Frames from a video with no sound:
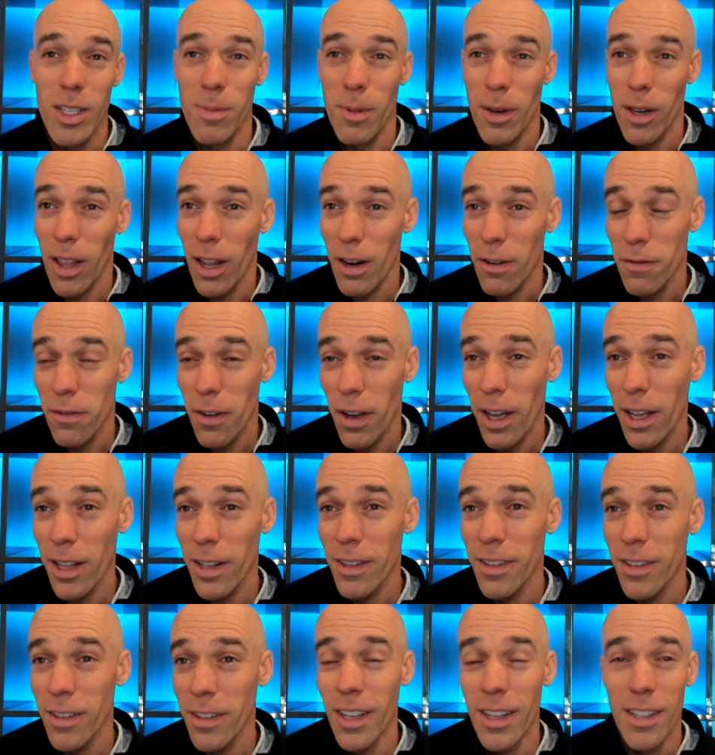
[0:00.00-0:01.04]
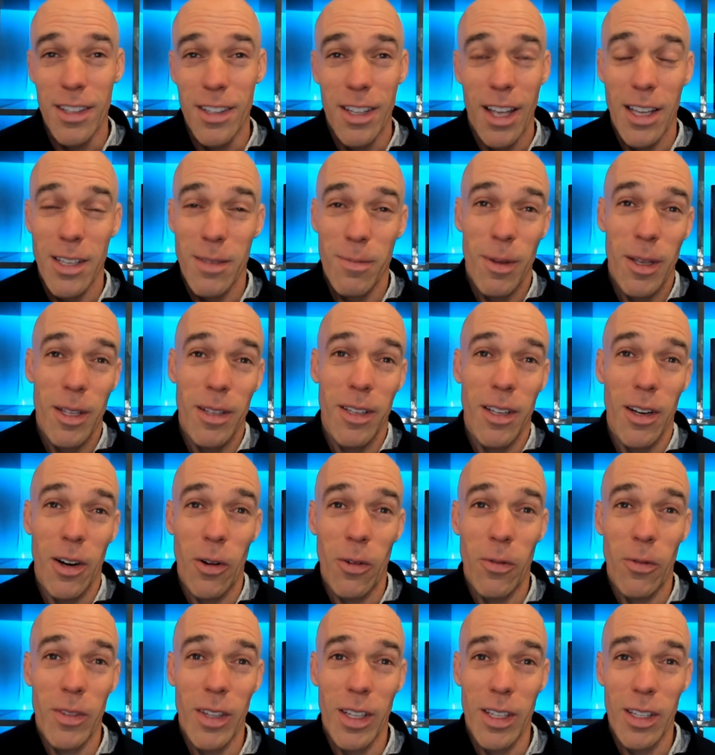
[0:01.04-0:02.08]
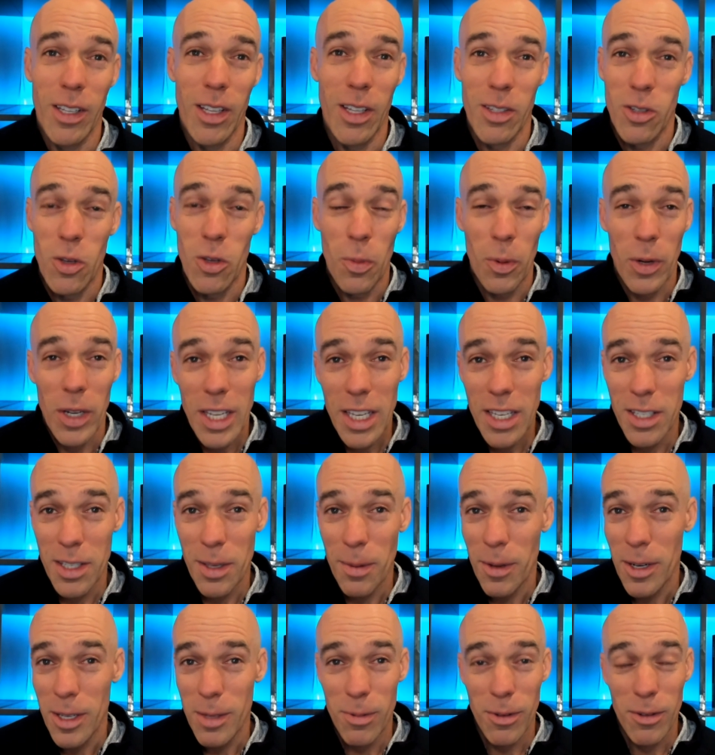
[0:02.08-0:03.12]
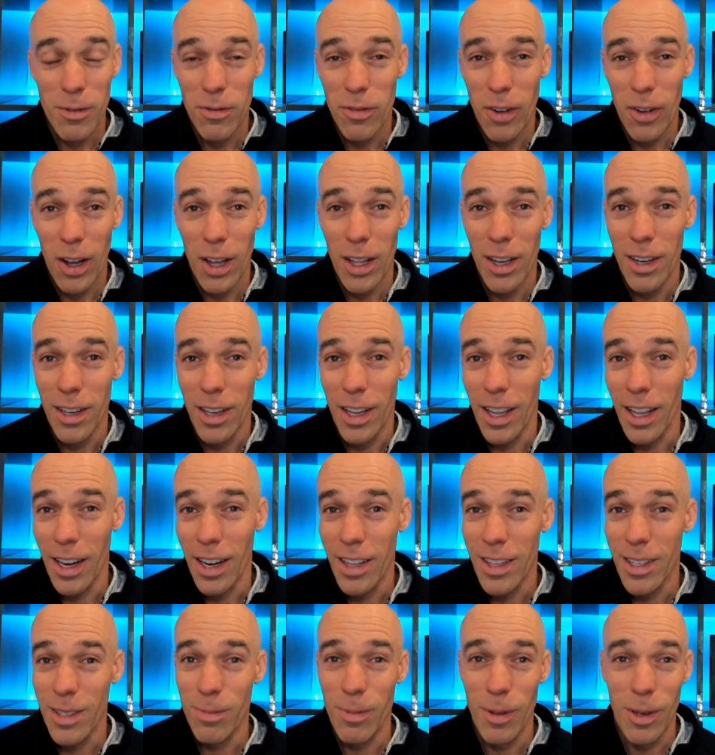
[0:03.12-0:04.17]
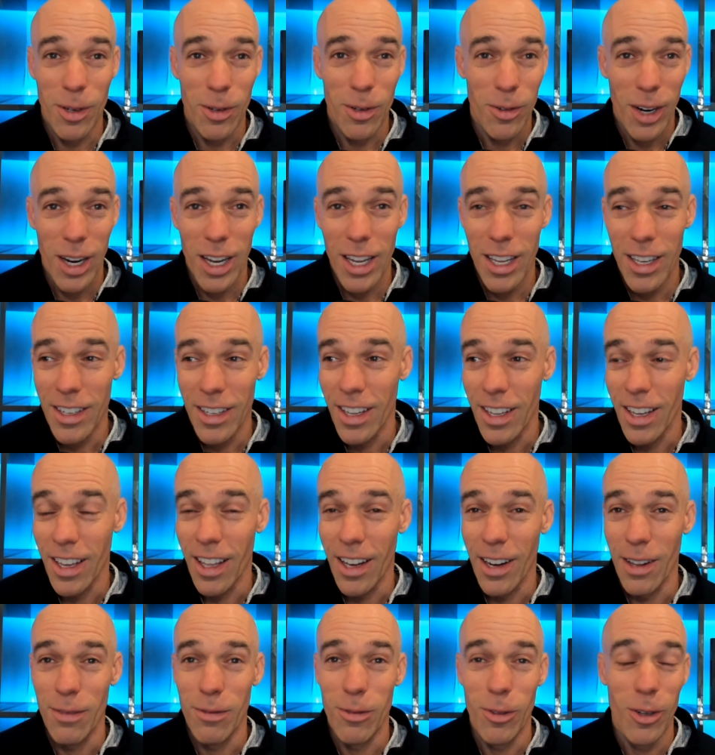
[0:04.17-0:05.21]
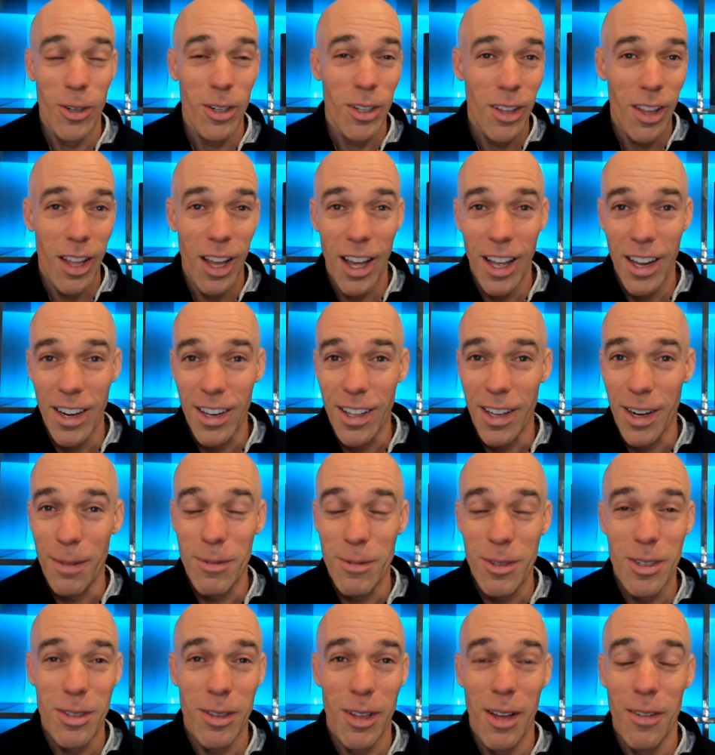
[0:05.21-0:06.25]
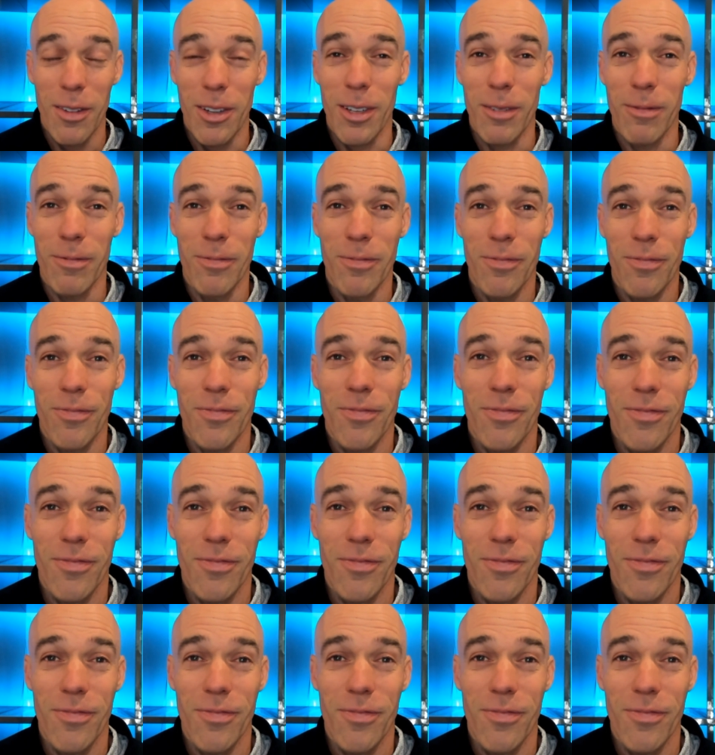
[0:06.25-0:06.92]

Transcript: It's been a lot of fun. It hasn't been, you know, it's super easy, but it's been fun and it's been great. And I've learned a lot and I'm just loving it.